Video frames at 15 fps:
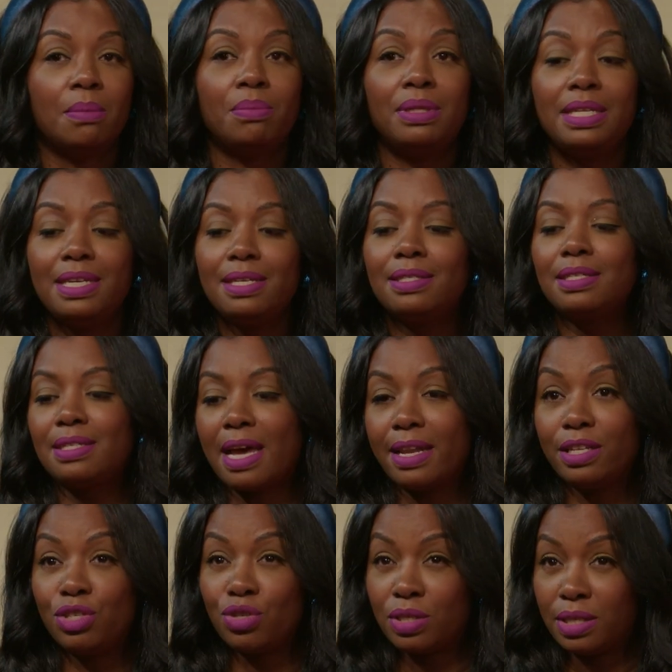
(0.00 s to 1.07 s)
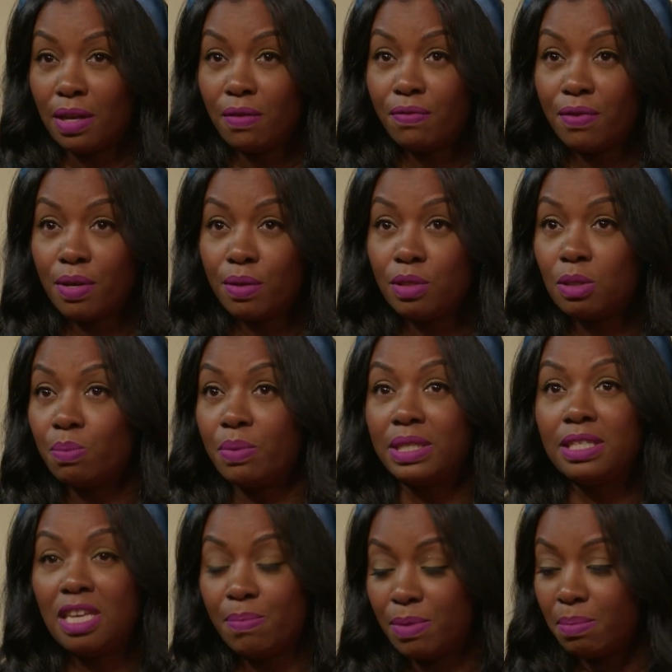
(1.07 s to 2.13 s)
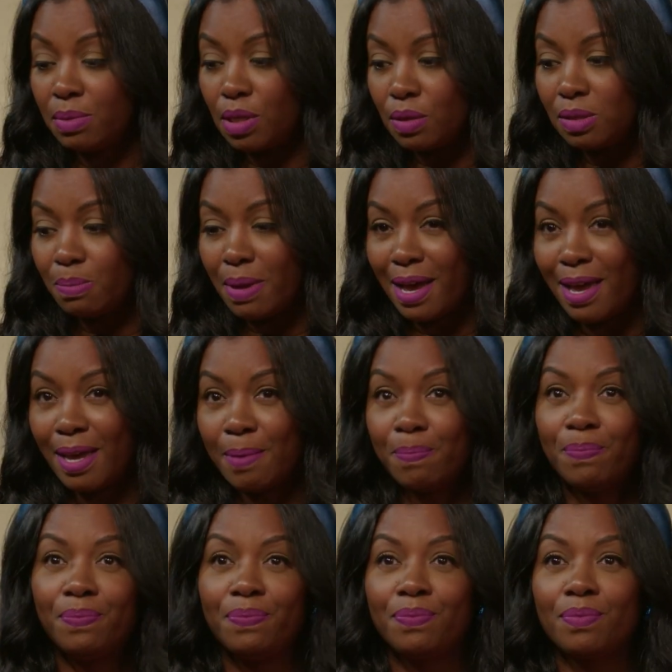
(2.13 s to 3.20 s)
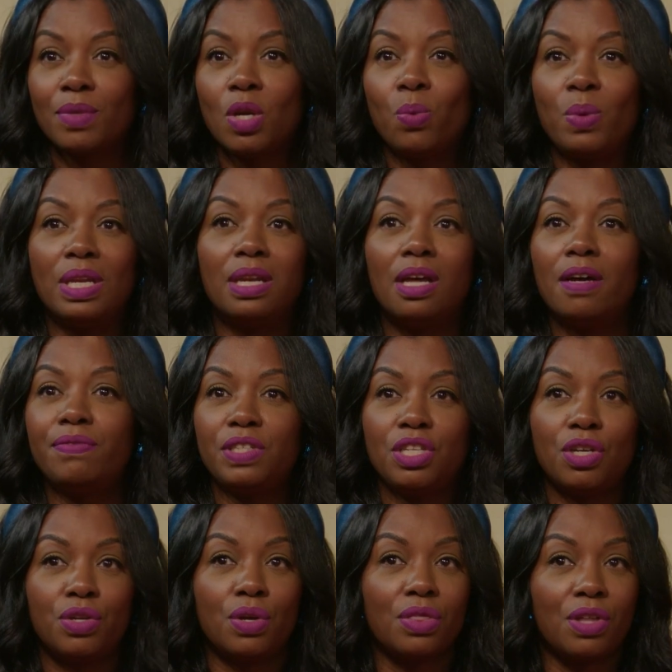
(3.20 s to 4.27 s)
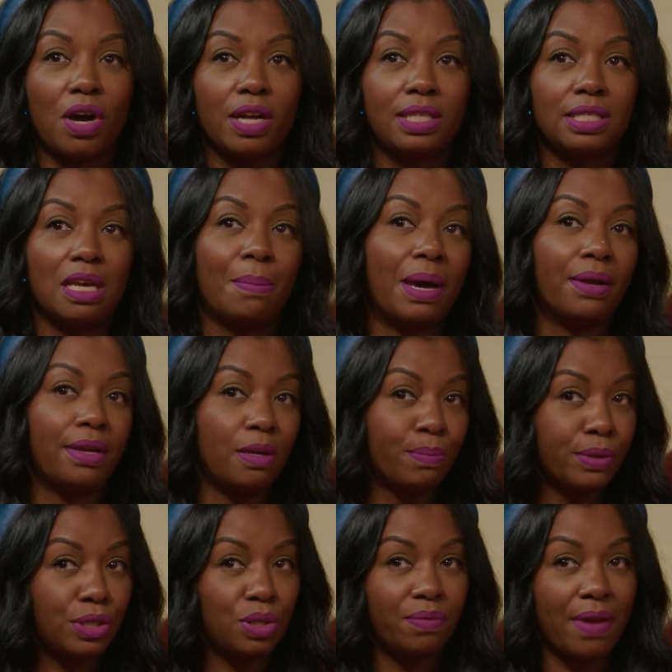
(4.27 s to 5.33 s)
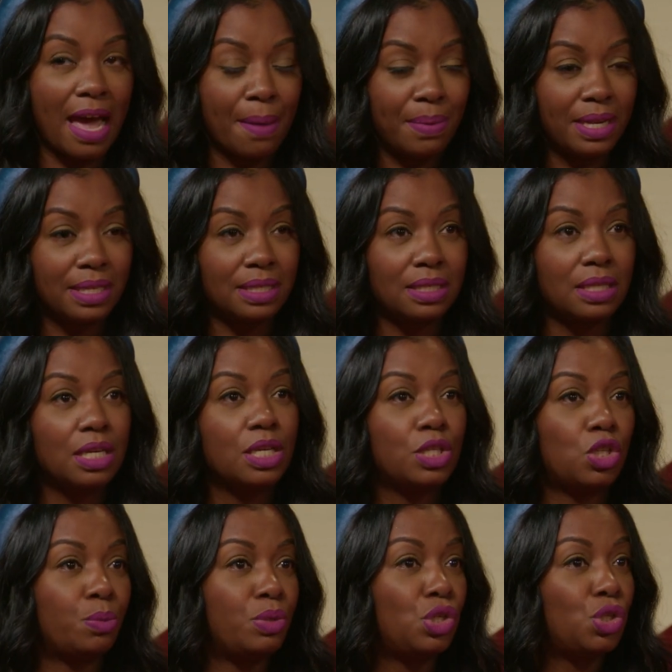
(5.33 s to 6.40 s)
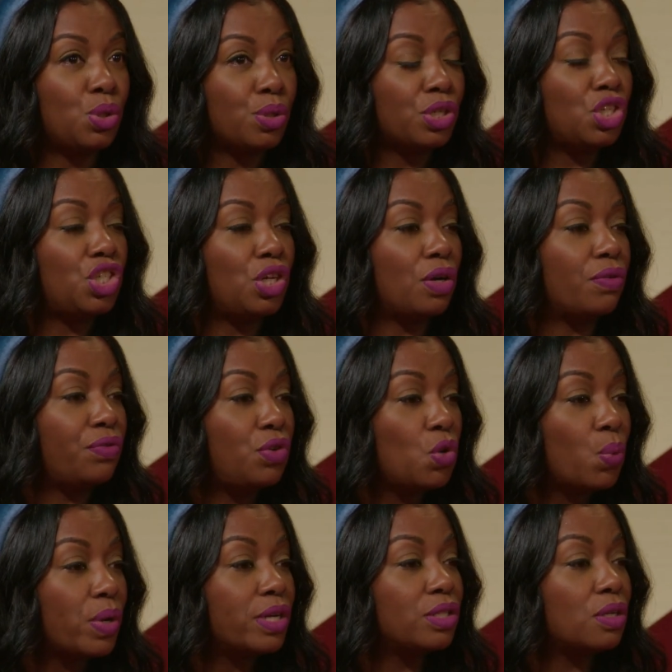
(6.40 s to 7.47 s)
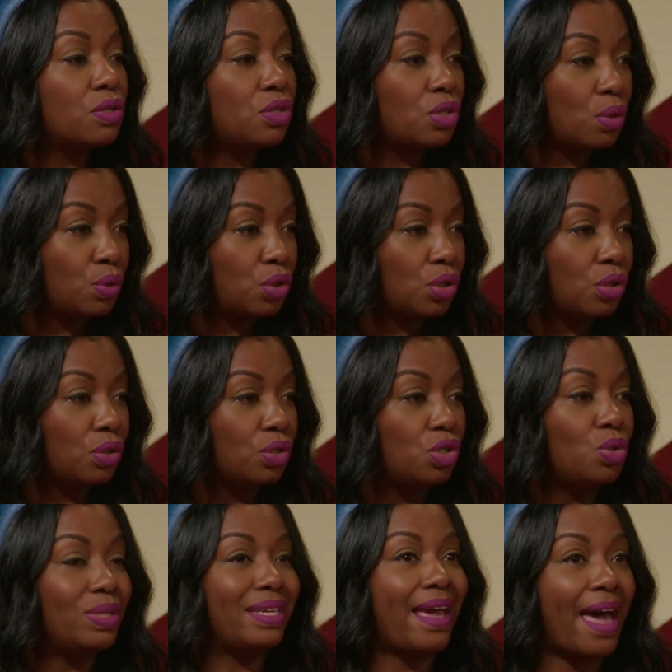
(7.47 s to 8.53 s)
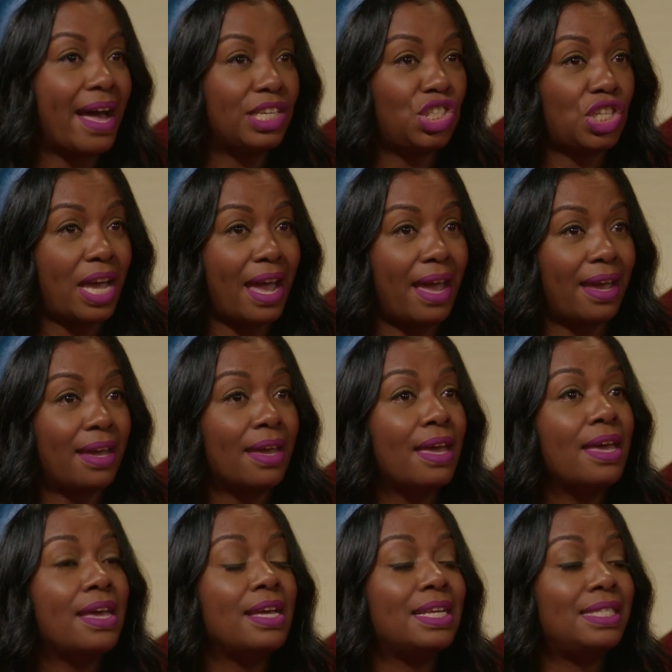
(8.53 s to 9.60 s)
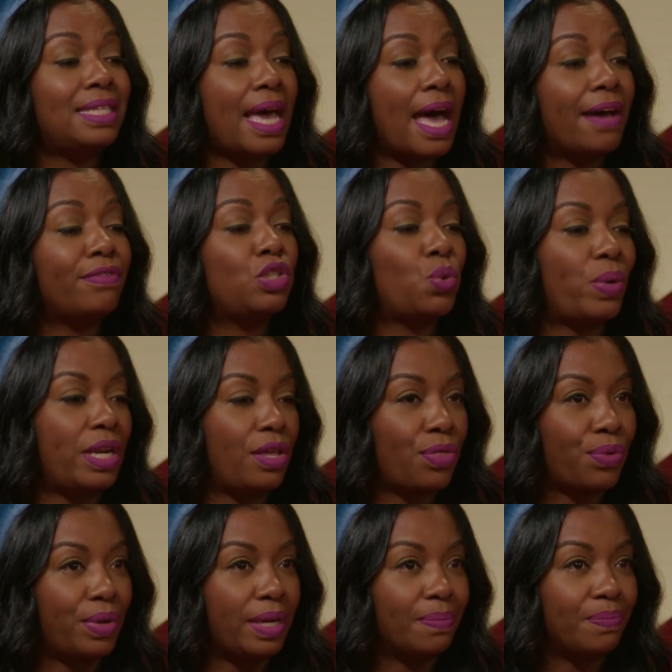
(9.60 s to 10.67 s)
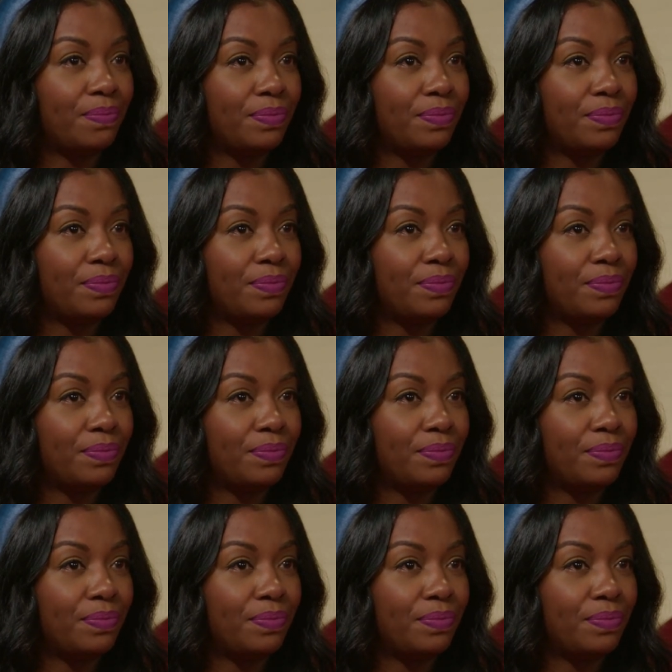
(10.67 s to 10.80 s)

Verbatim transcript: Please silence your cell phones, but keep them close by. We'd love to hear your thoughts about In Pursuit of Happiness, so be sure to share a few words on social using hashtag TAF23.